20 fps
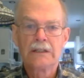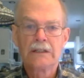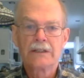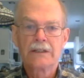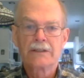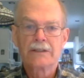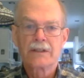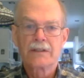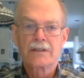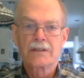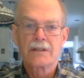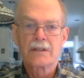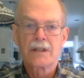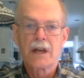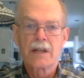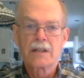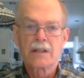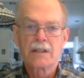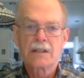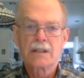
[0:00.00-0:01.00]
since
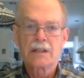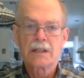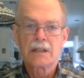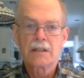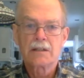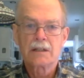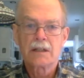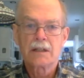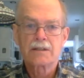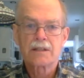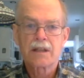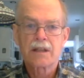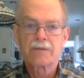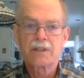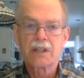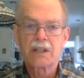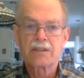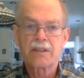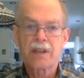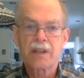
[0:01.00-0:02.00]

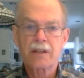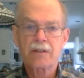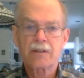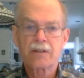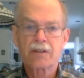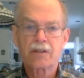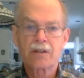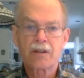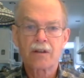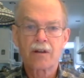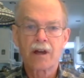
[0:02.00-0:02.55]
1976.